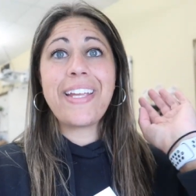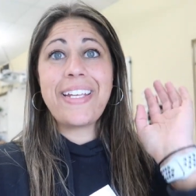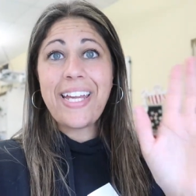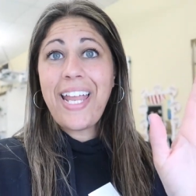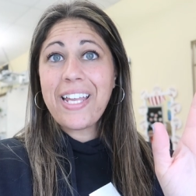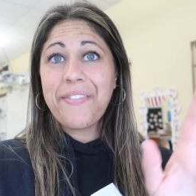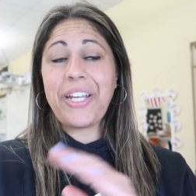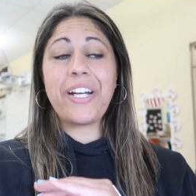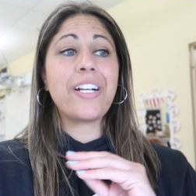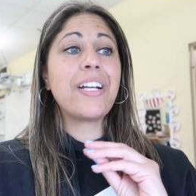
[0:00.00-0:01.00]
get out of
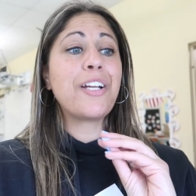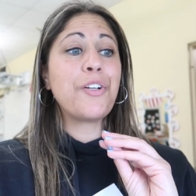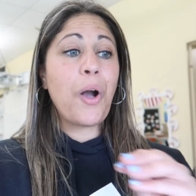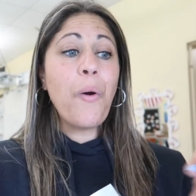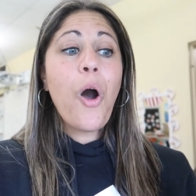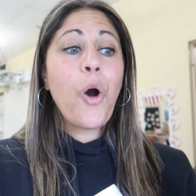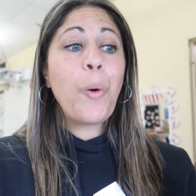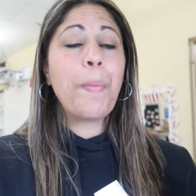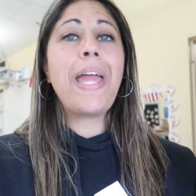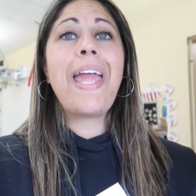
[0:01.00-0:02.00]
here, go
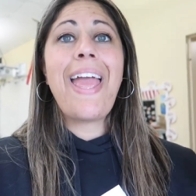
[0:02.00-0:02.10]
home